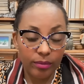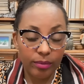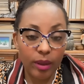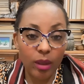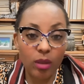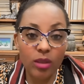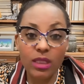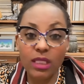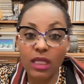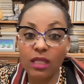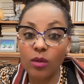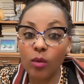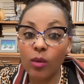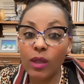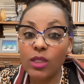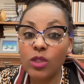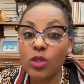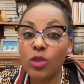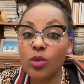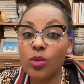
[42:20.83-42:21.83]
Because they're the
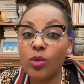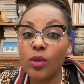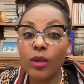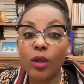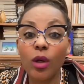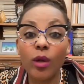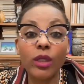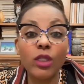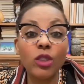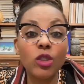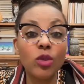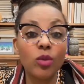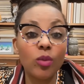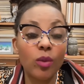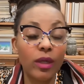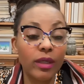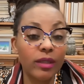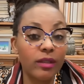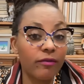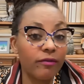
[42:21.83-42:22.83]
ones who were going to
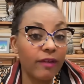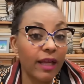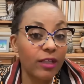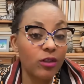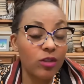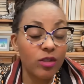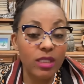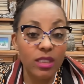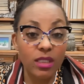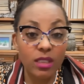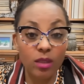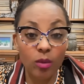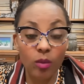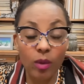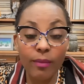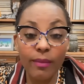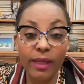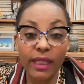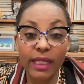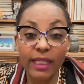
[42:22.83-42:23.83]
work the factories. The
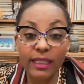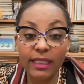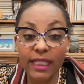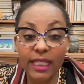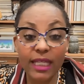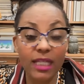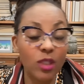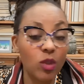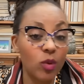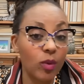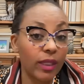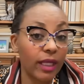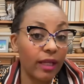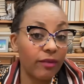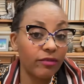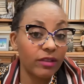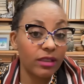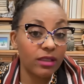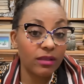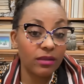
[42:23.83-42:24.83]
women and the kids were
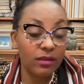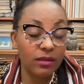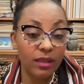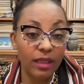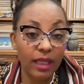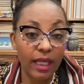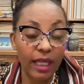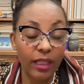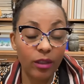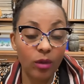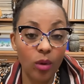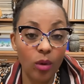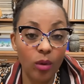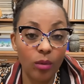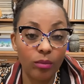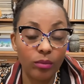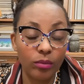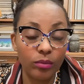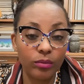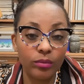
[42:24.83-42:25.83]
left at
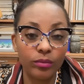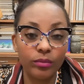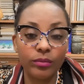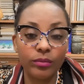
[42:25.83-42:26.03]
home.